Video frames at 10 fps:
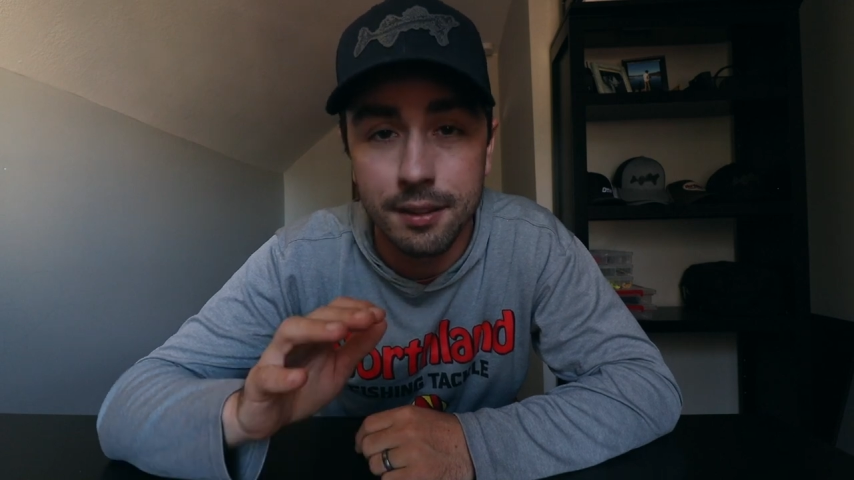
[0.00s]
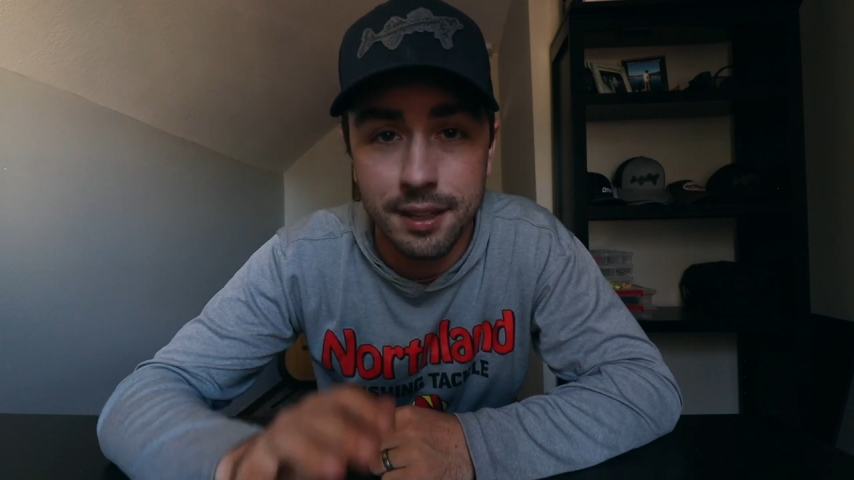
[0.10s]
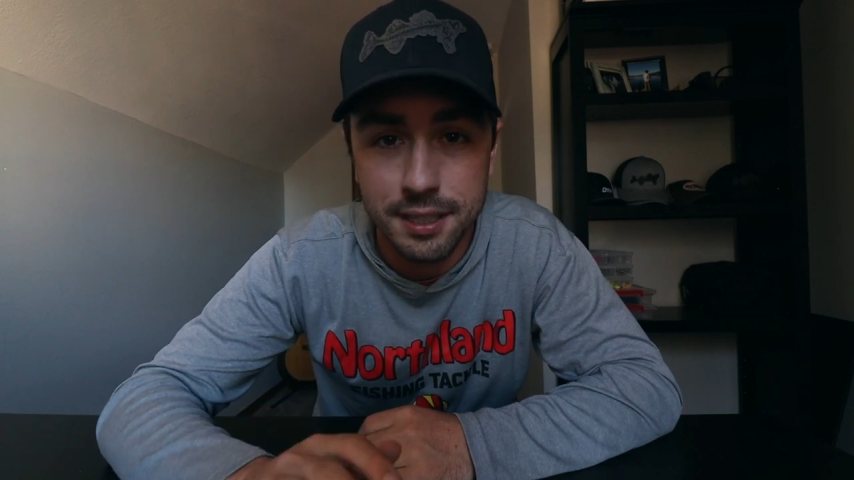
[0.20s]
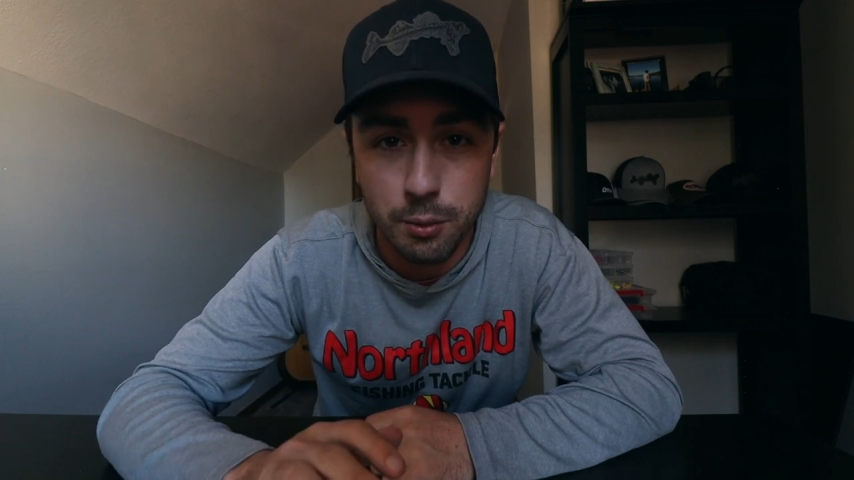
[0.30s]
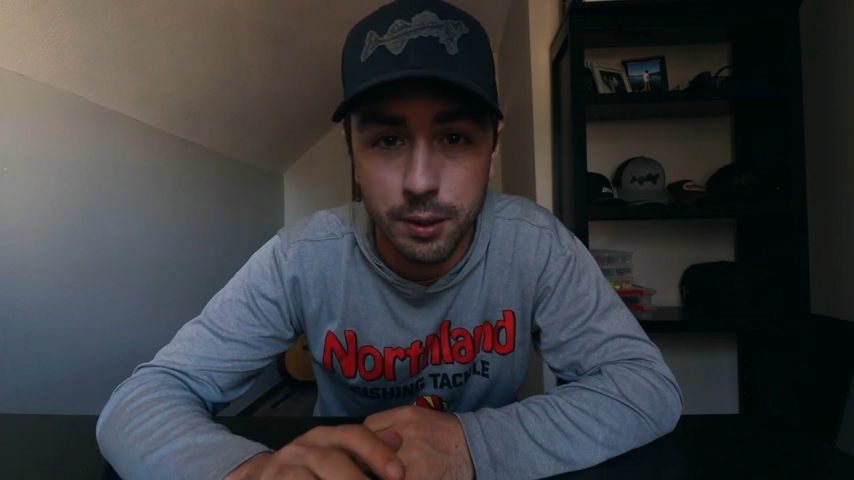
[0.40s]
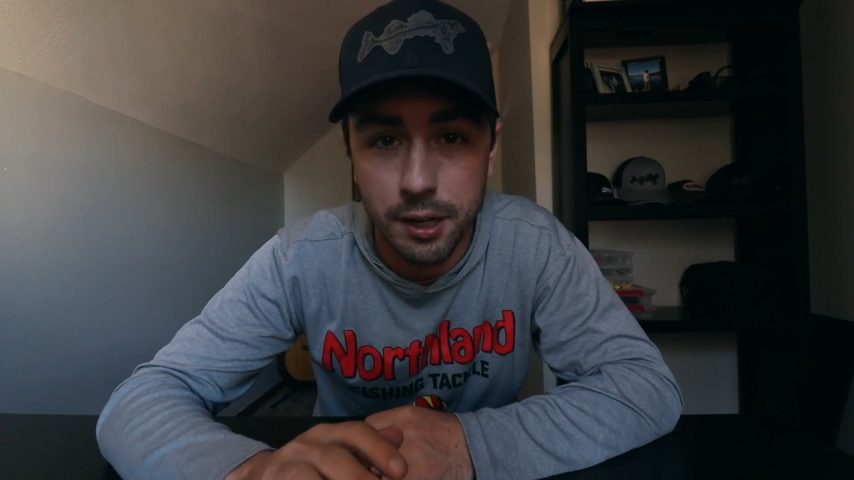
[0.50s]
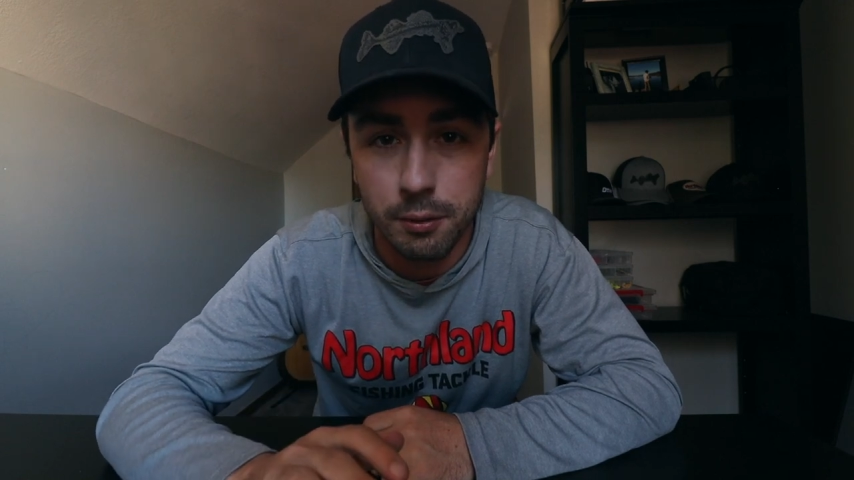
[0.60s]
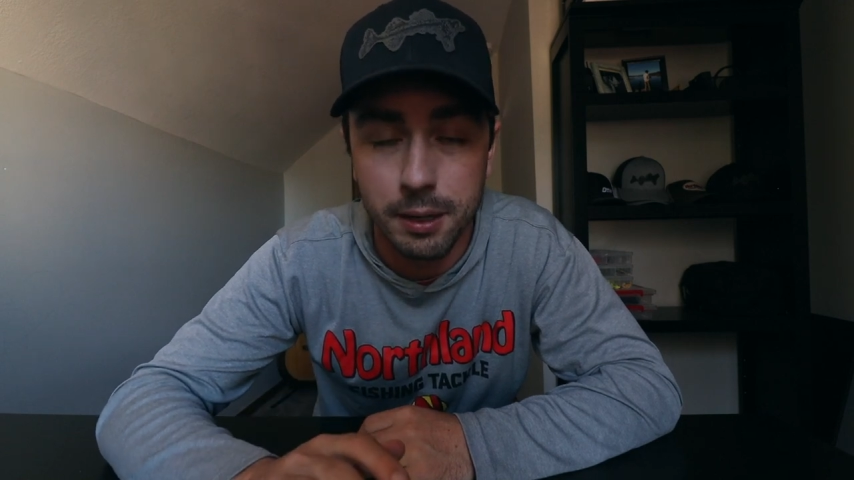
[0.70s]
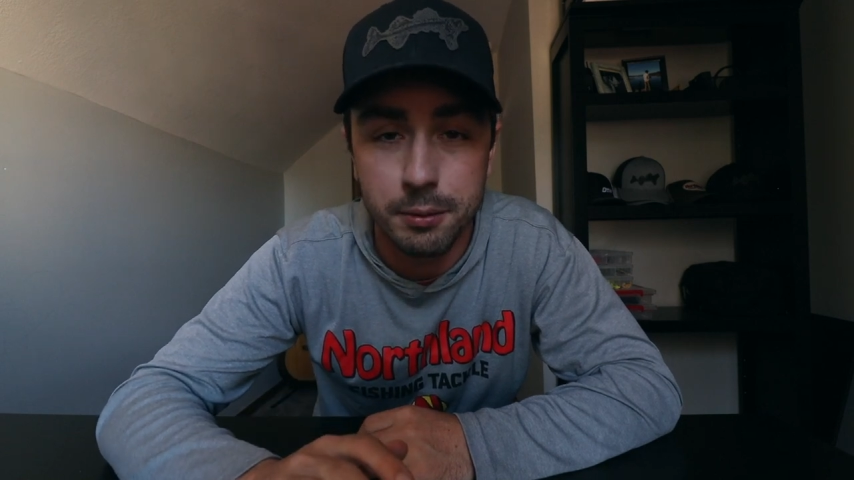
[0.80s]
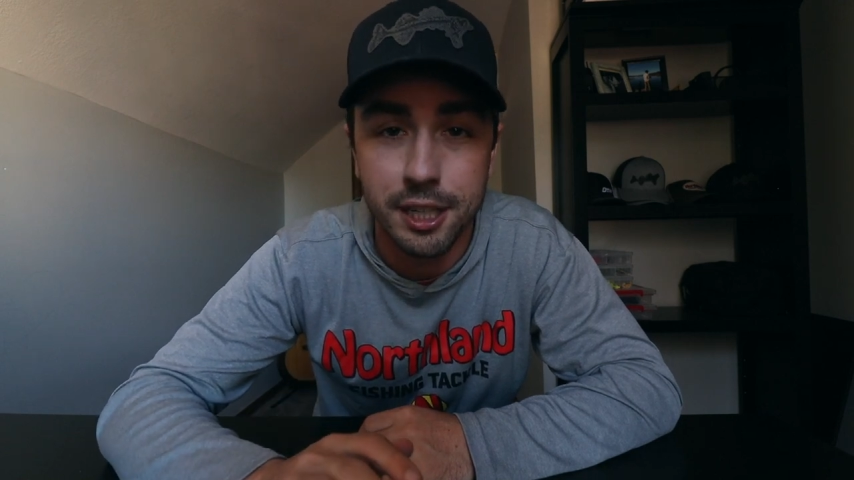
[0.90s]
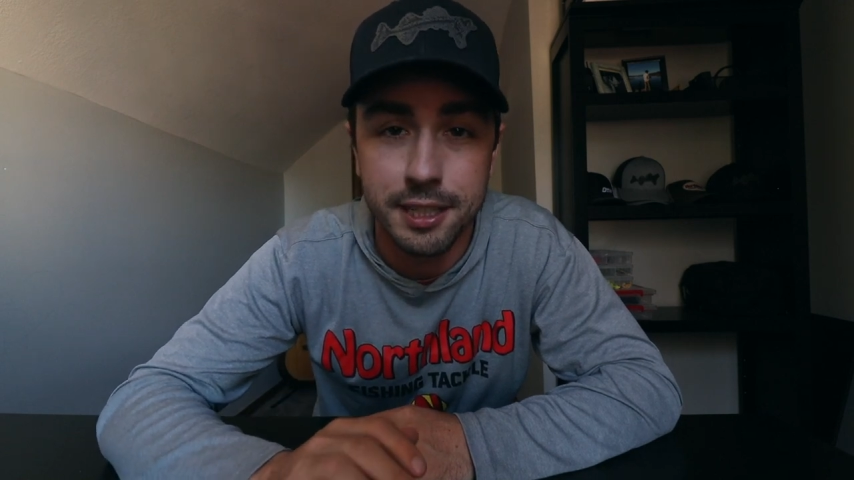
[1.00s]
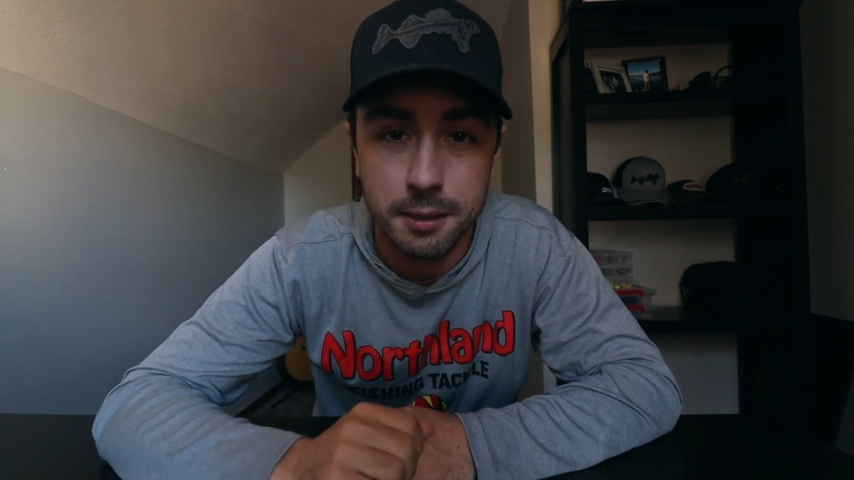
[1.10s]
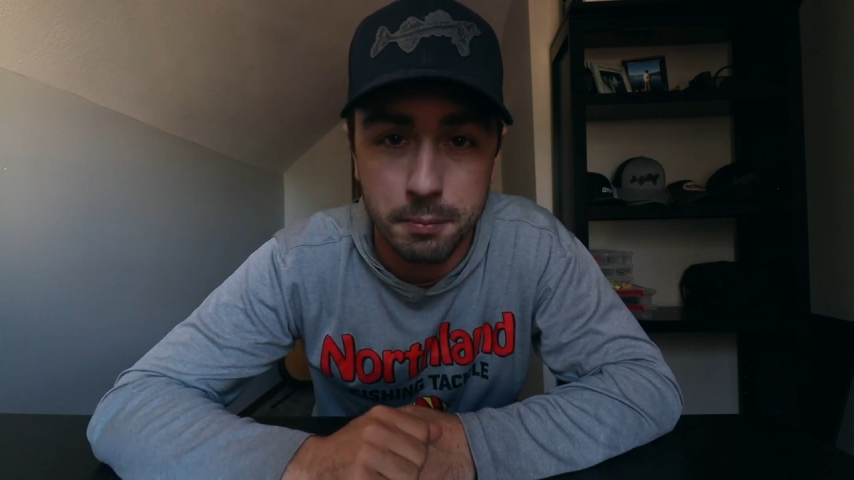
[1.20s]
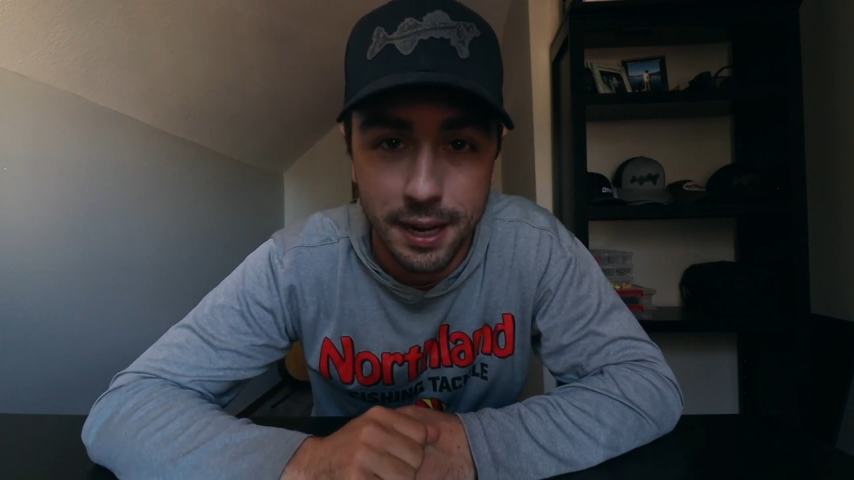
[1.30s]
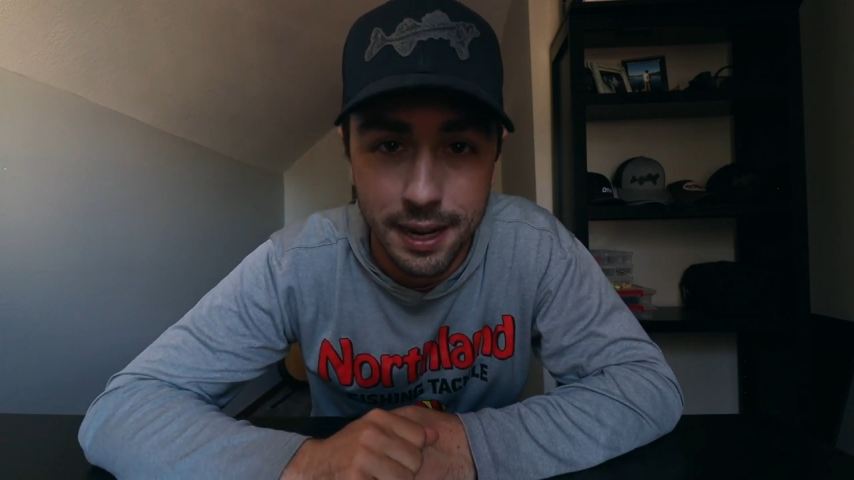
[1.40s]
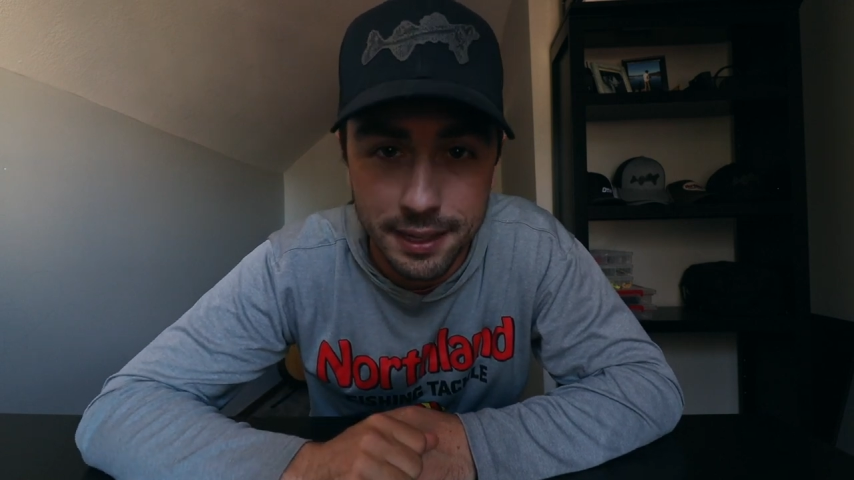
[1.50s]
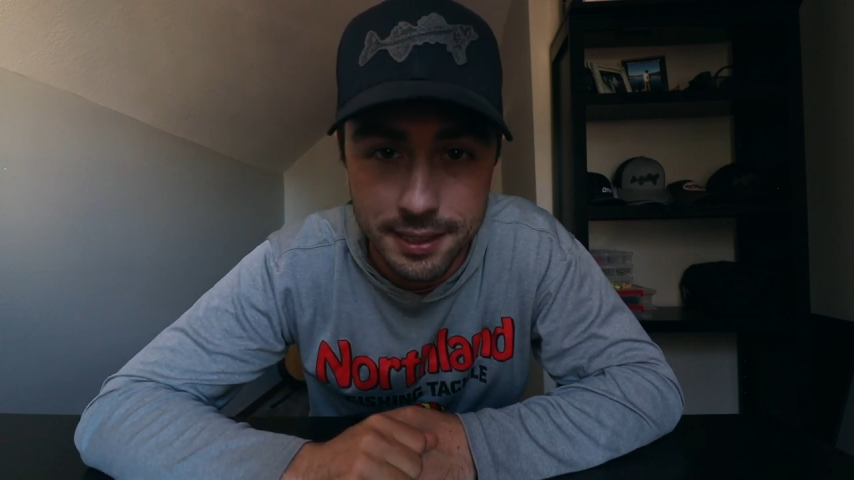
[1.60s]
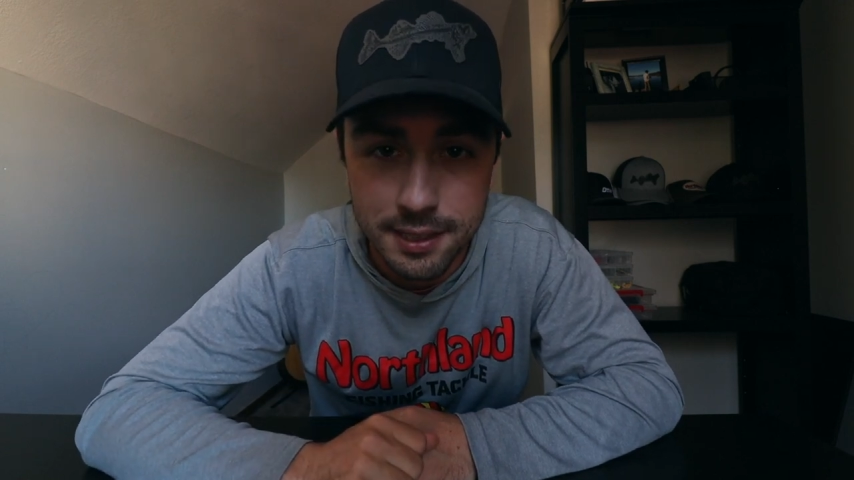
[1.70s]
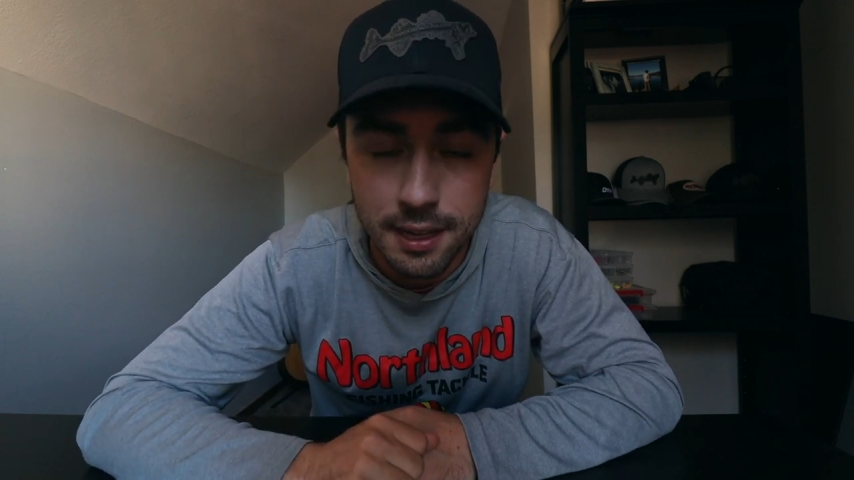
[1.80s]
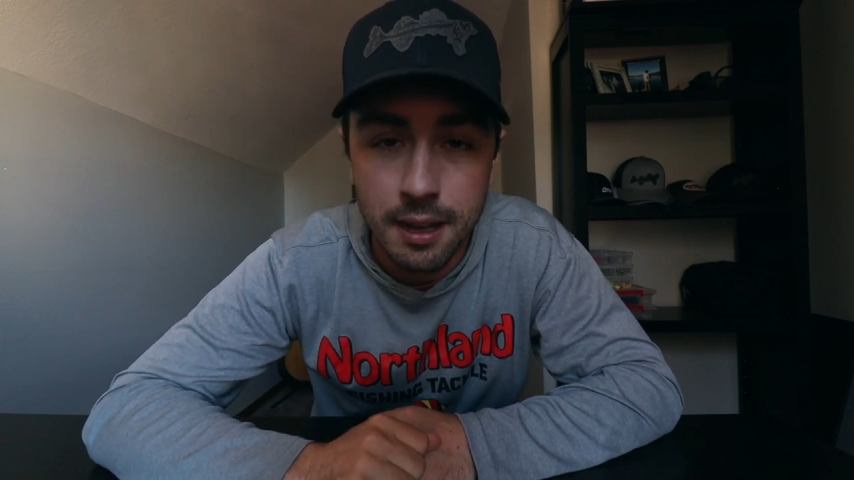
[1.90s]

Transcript: this winter when I'm chasing panties.